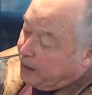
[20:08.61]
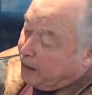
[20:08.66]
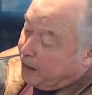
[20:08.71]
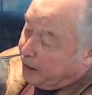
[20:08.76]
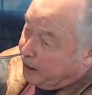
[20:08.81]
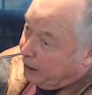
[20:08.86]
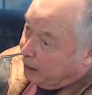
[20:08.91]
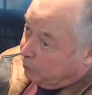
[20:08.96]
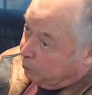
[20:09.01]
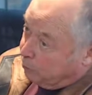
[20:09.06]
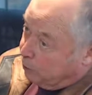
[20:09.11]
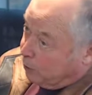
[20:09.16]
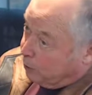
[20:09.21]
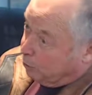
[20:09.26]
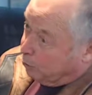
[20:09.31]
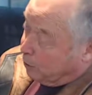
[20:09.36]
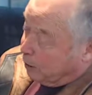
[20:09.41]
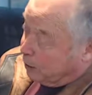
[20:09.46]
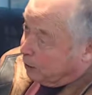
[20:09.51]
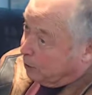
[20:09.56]
and I
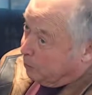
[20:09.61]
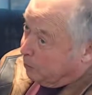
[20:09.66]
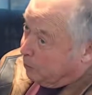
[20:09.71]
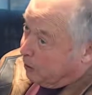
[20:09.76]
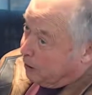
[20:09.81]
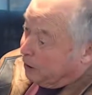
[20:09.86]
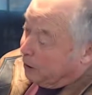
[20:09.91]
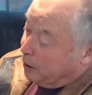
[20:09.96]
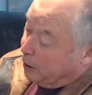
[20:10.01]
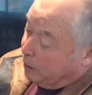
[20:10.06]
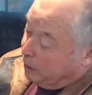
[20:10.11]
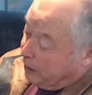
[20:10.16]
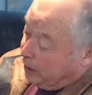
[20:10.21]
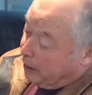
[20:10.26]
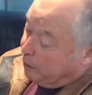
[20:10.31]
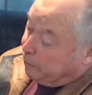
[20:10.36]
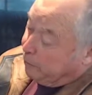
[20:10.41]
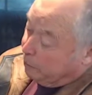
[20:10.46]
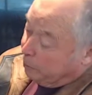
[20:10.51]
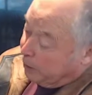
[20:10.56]
really recommend
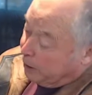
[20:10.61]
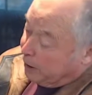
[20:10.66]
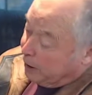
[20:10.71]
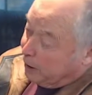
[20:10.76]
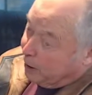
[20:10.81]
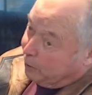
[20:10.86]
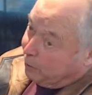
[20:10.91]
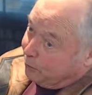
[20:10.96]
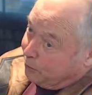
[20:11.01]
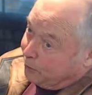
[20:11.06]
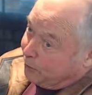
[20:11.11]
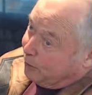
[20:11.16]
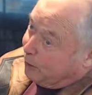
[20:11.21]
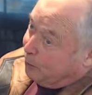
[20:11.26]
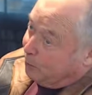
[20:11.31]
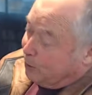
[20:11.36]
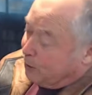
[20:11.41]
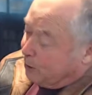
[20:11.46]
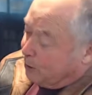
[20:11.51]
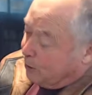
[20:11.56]
everybody out there,
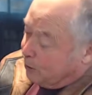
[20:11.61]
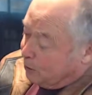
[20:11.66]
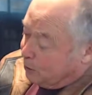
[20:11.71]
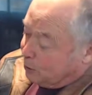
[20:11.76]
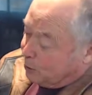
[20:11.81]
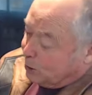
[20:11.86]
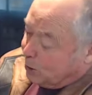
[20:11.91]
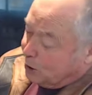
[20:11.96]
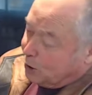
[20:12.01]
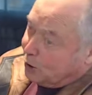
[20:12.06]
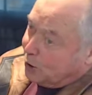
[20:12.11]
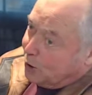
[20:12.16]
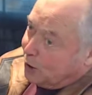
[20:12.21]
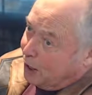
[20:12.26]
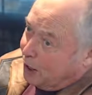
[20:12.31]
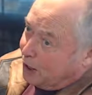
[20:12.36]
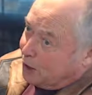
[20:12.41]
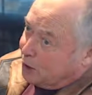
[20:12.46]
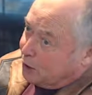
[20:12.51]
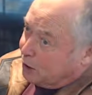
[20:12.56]
I mean, there's
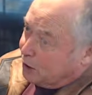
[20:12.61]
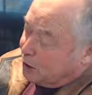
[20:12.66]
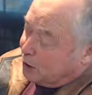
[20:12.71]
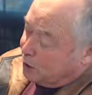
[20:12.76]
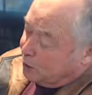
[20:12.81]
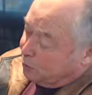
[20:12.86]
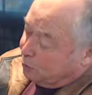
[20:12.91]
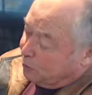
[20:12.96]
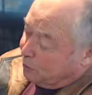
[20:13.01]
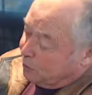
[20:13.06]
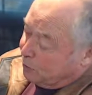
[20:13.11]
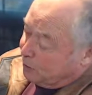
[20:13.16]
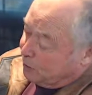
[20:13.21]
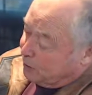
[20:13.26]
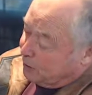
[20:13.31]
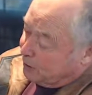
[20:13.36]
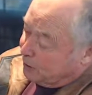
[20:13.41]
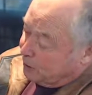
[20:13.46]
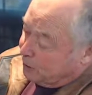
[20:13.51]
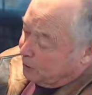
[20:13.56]
easy access
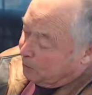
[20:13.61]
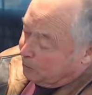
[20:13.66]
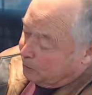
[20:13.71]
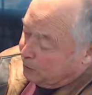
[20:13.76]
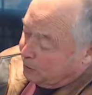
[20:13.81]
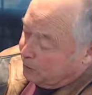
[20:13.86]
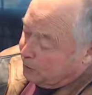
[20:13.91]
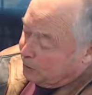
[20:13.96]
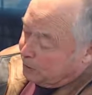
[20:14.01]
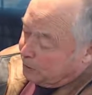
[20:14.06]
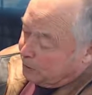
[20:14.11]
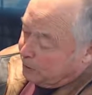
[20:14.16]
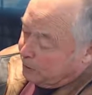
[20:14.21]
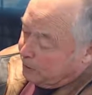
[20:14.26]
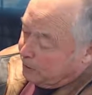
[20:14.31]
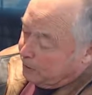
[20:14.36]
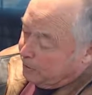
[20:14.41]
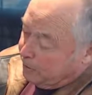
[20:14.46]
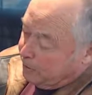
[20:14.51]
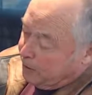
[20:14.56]
with computers
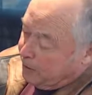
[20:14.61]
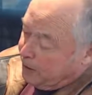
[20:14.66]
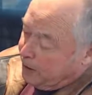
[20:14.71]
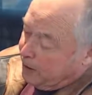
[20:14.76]
now.